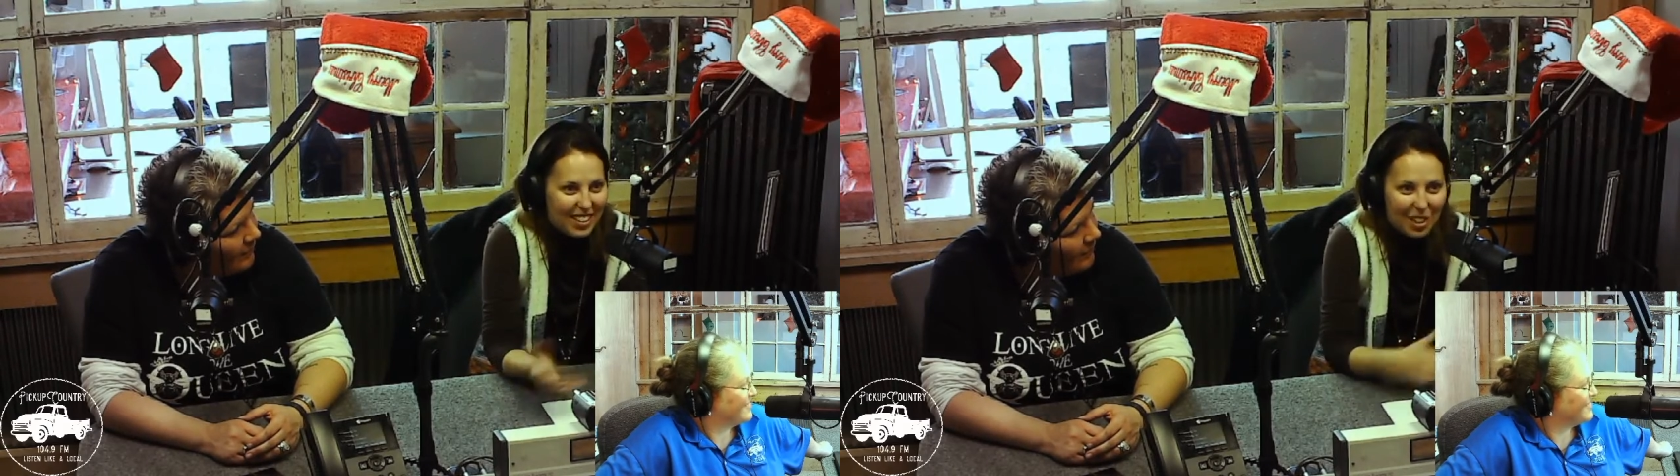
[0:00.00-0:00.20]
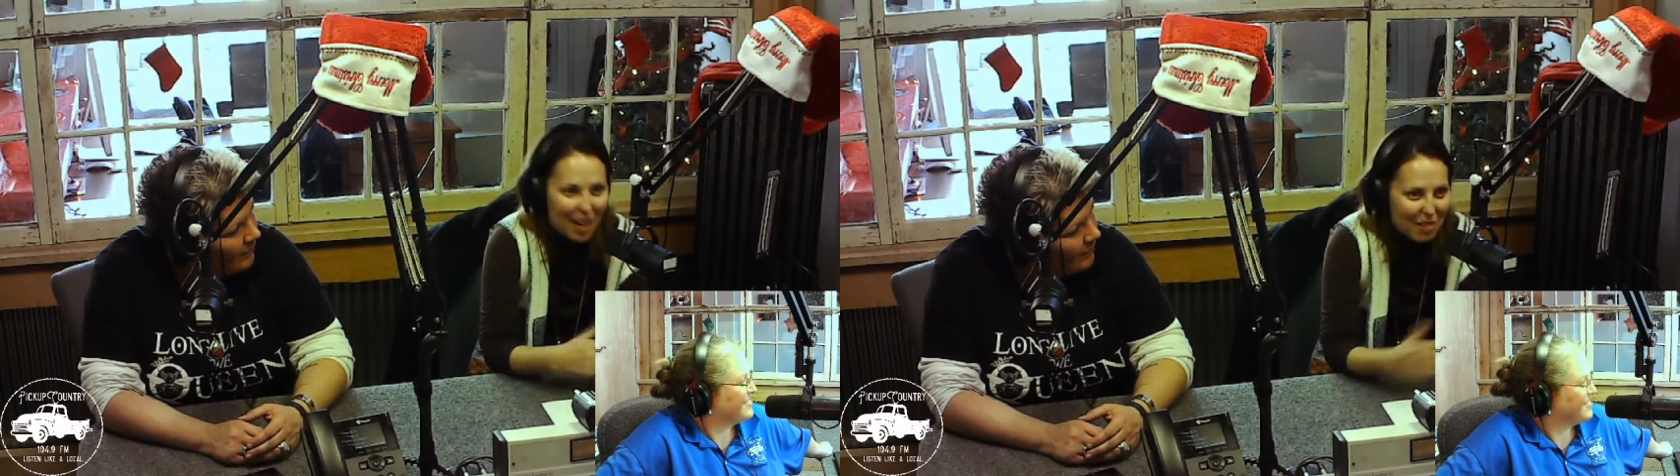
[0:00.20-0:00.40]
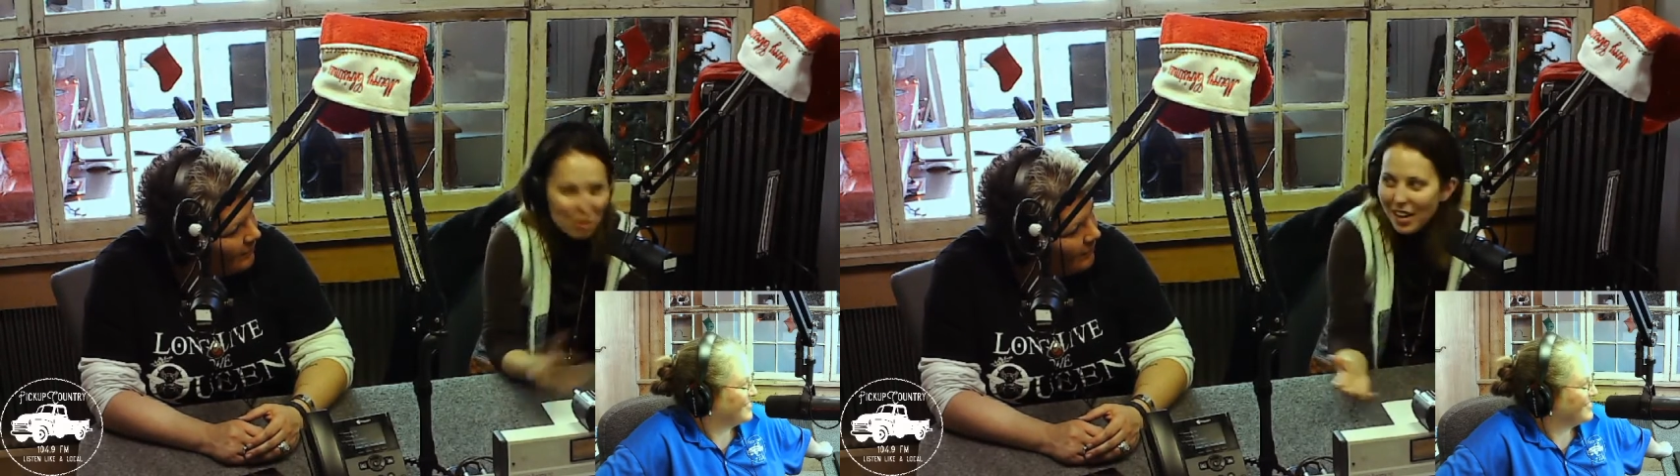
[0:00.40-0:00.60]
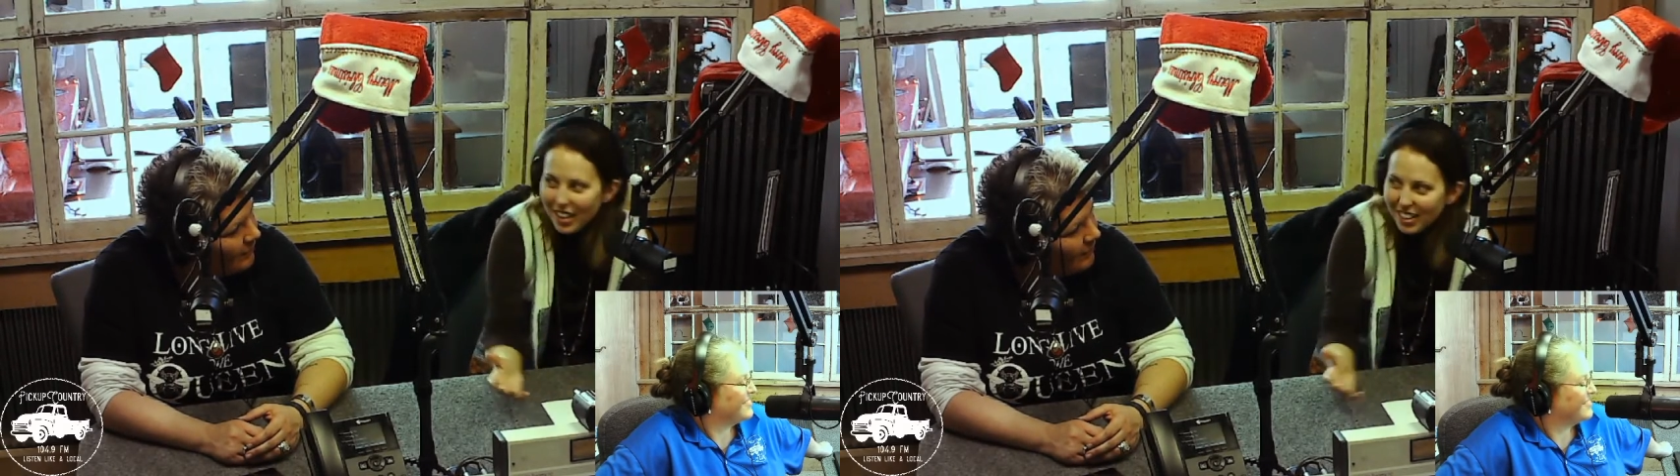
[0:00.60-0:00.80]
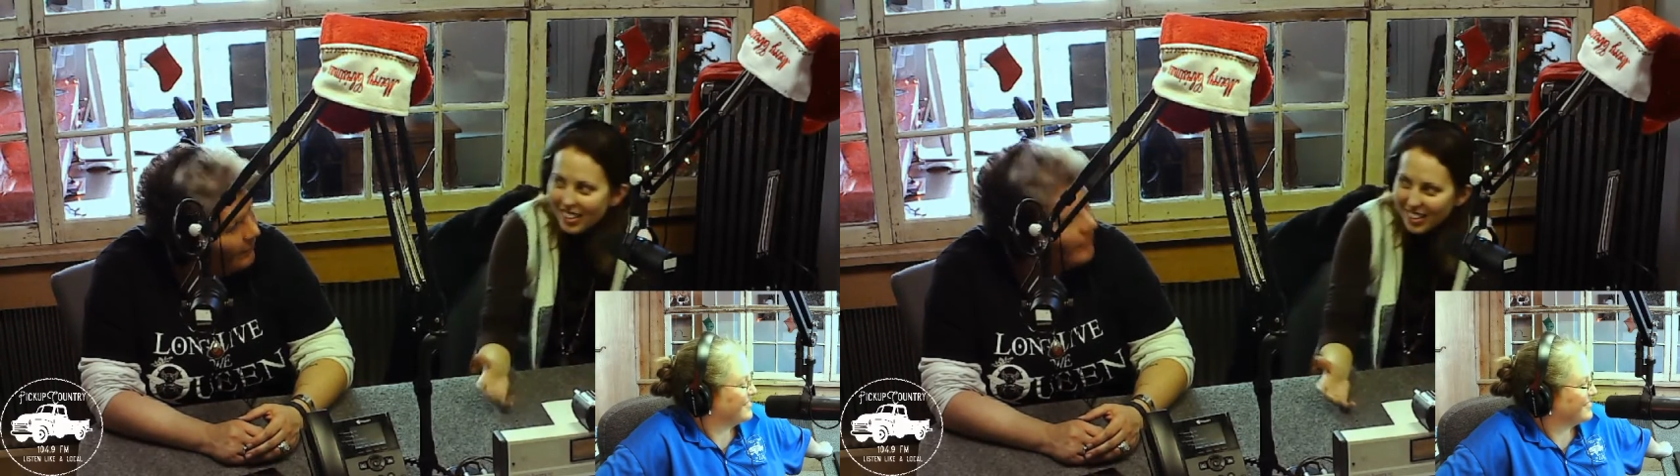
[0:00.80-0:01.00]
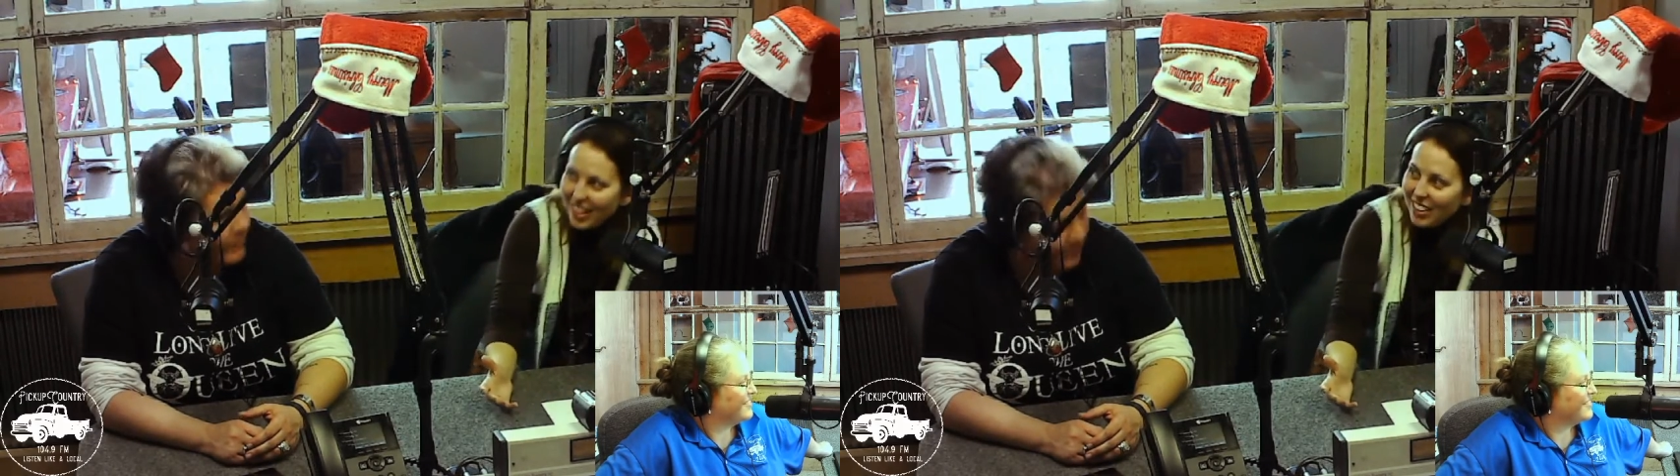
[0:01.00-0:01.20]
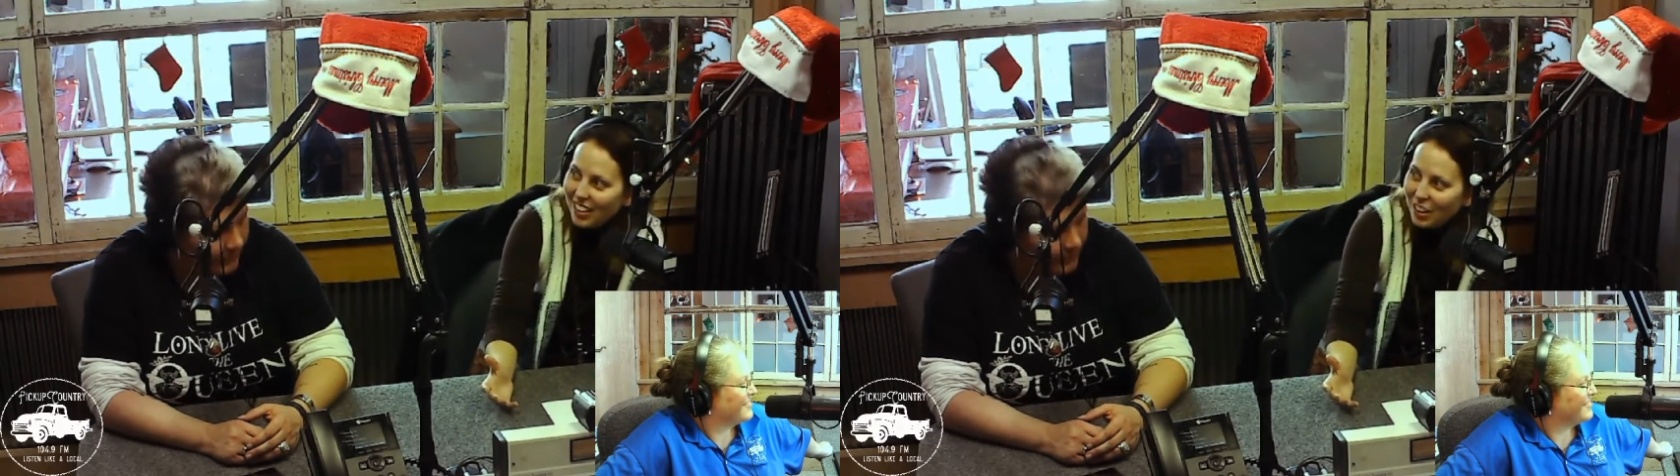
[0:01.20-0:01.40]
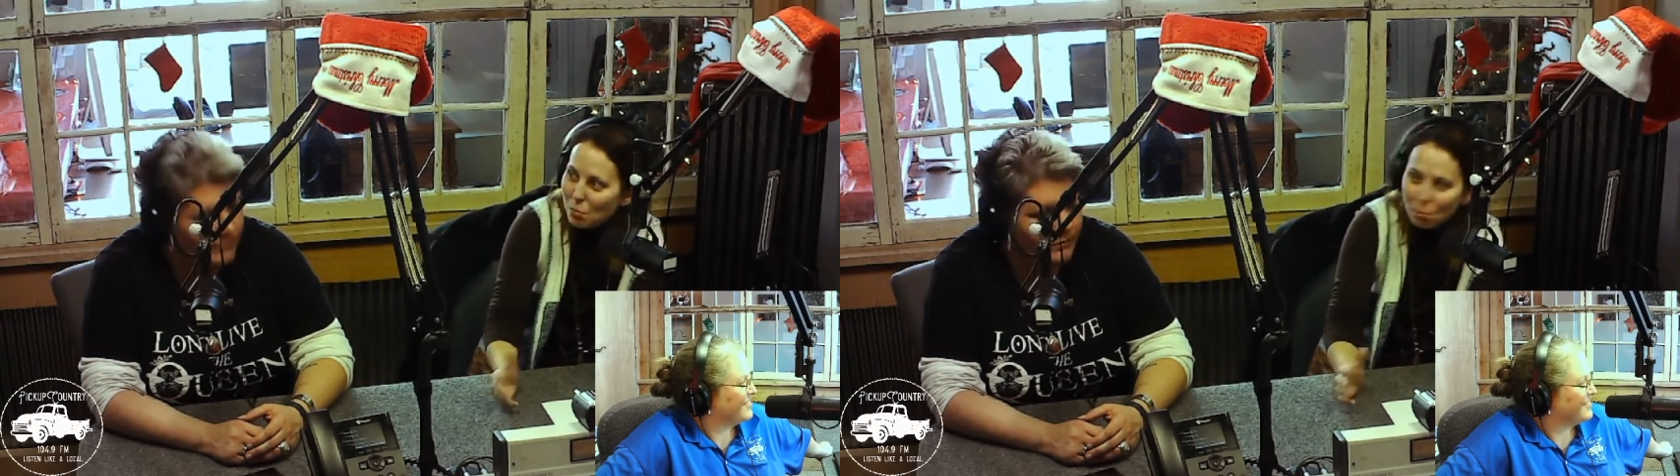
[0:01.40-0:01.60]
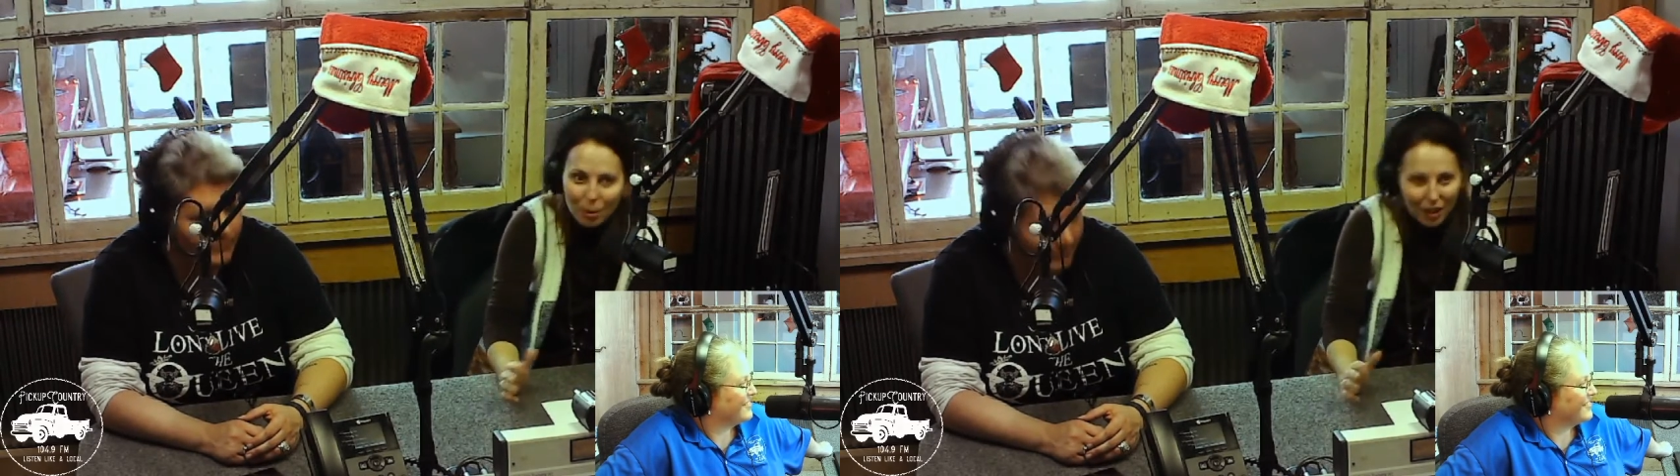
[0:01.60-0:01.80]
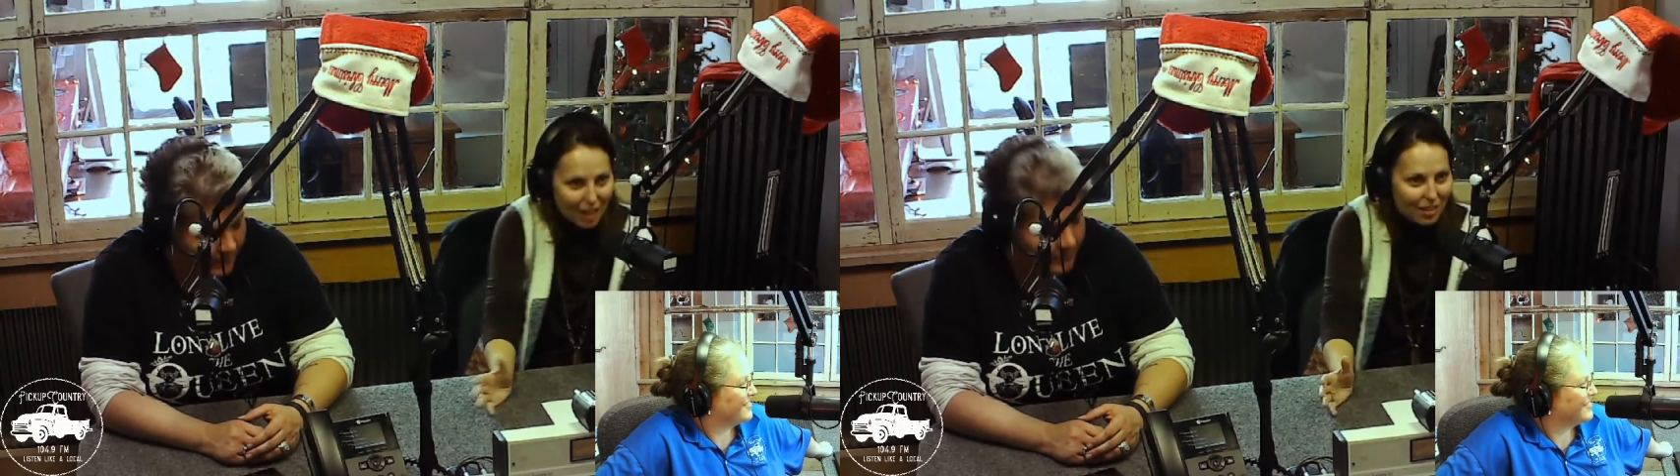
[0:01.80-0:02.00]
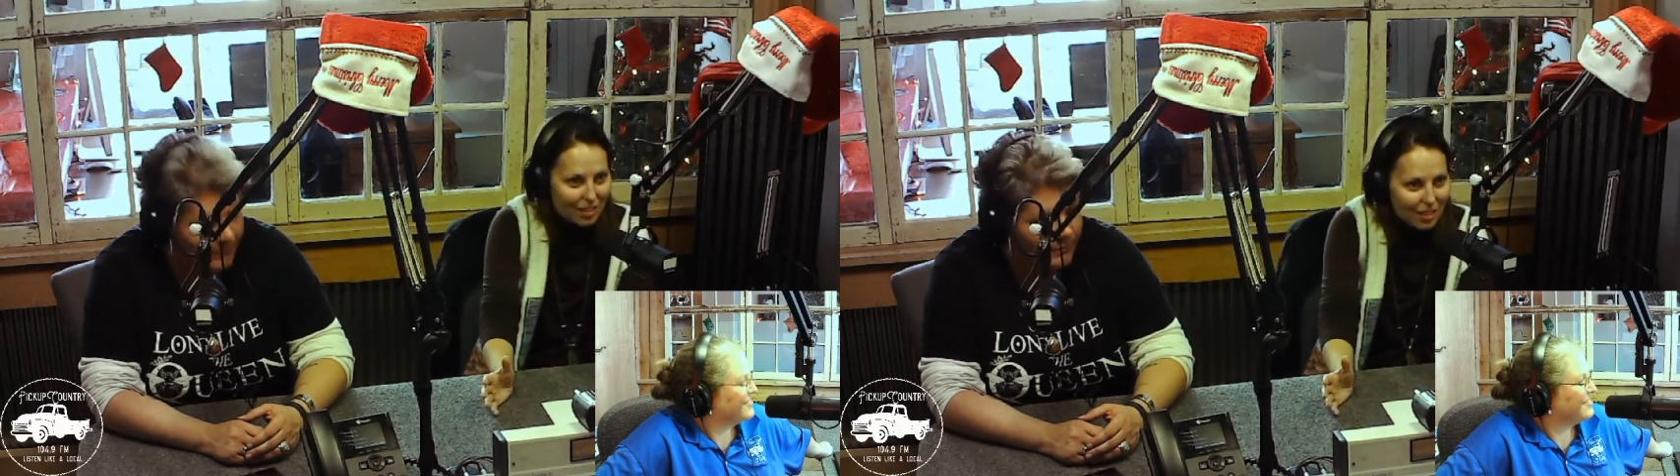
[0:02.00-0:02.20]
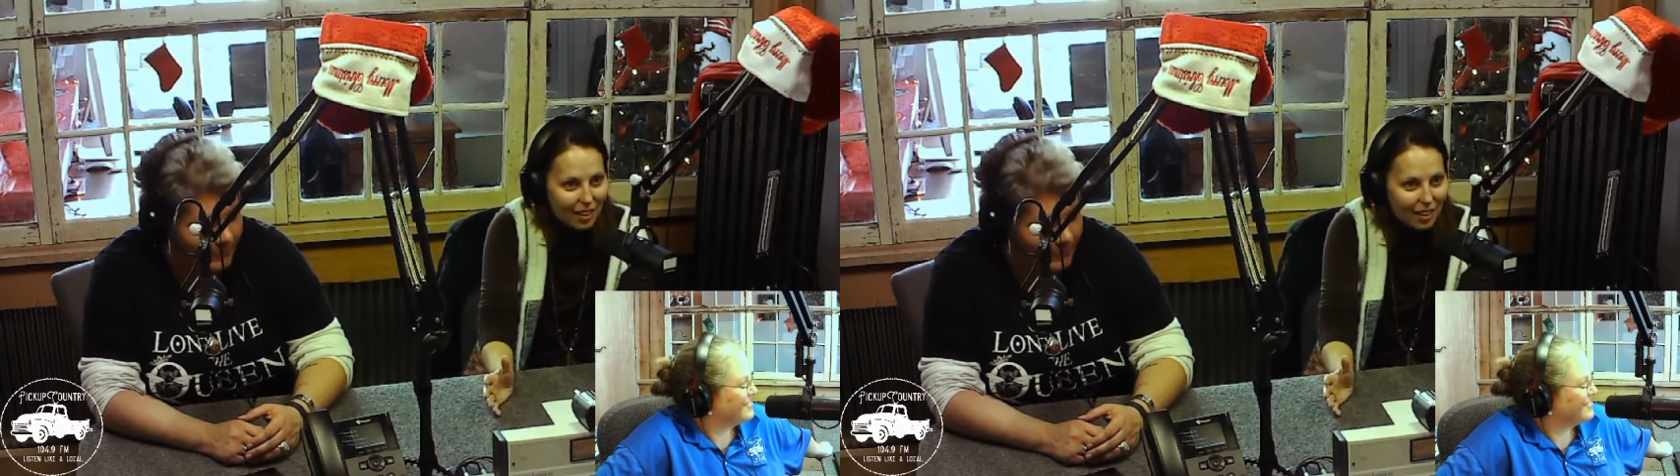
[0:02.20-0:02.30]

everybody in Kentucky plays.